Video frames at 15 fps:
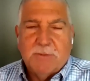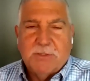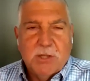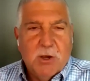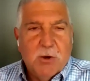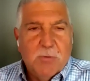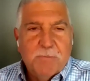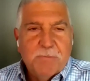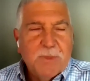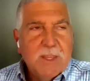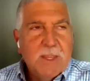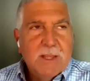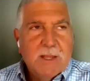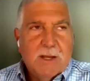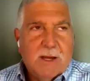So,
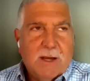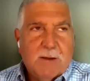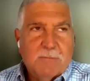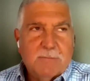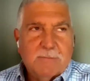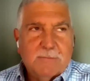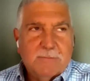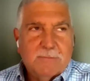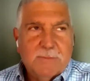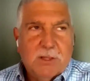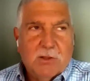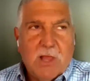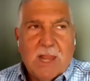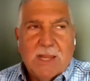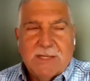a
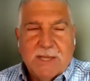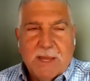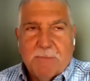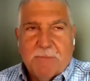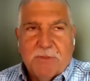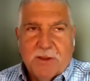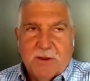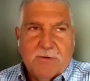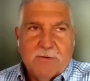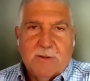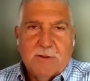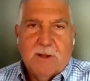lot of depth there.